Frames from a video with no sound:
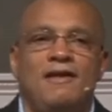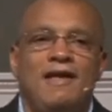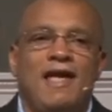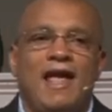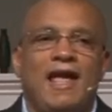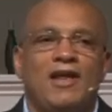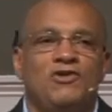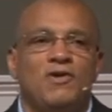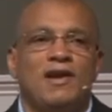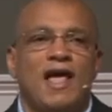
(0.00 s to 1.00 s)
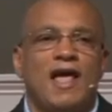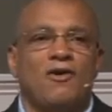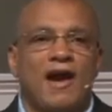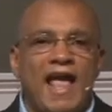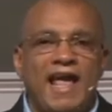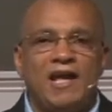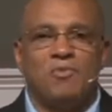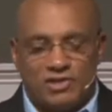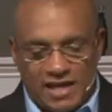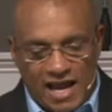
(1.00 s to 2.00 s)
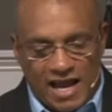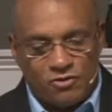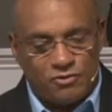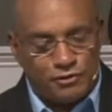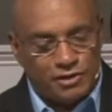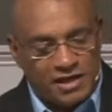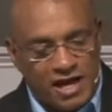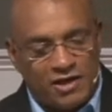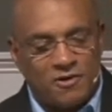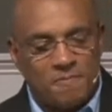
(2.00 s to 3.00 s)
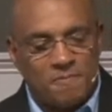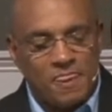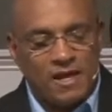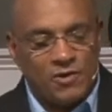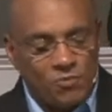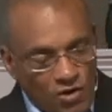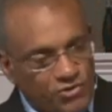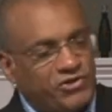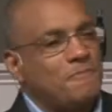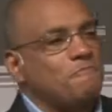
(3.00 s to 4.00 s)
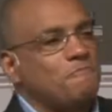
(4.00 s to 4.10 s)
and you and I are able to gather together and worship.